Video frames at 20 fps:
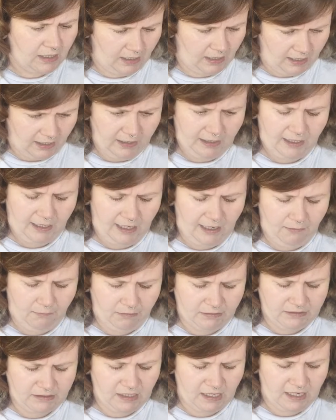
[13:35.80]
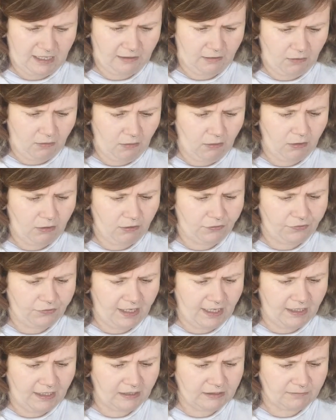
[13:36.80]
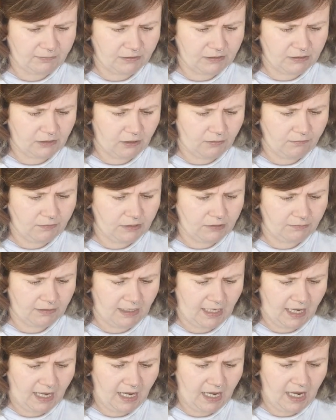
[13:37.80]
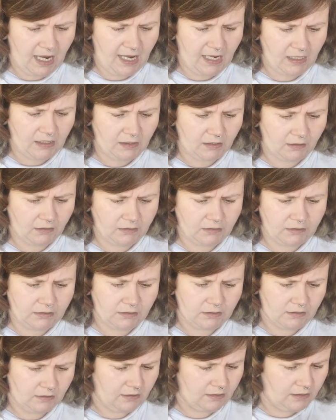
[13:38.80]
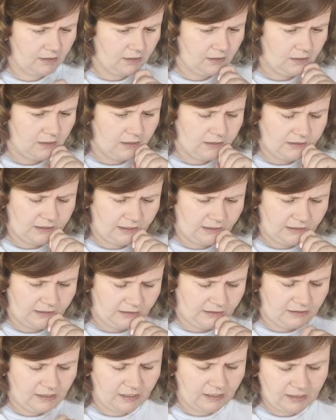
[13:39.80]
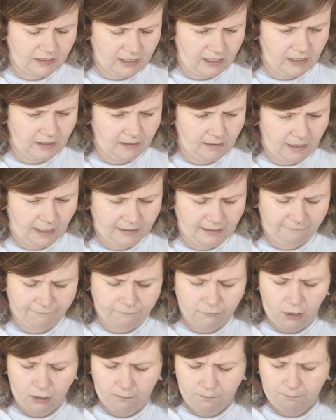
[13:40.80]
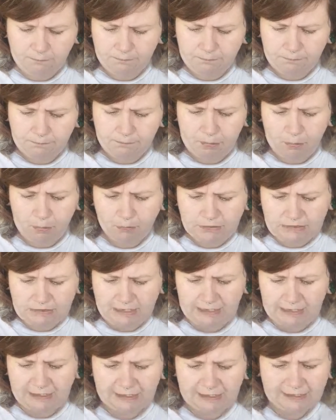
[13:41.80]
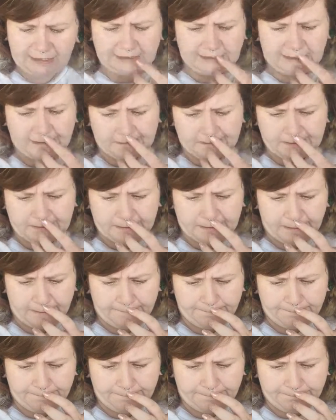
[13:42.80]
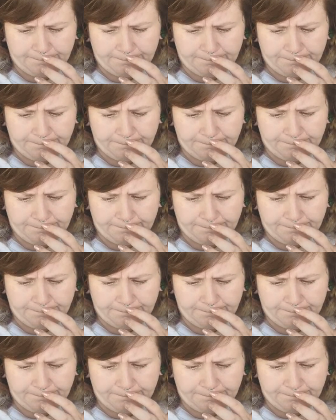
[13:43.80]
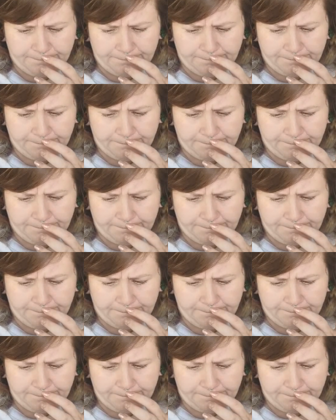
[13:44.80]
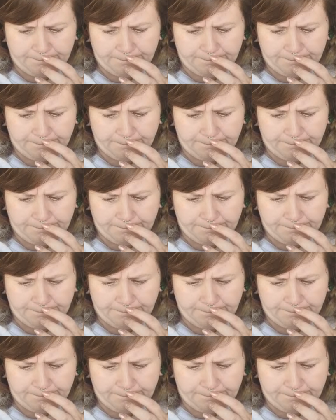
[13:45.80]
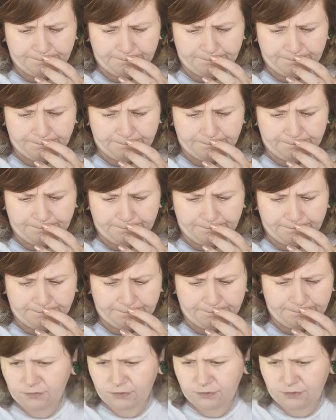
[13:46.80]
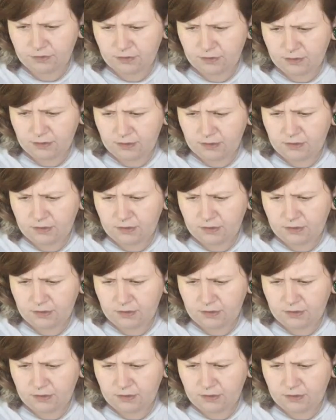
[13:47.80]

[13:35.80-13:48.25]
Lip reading: and it was like, all good things must come to an end, yada yada yada. And they've not posted anything since the second of March.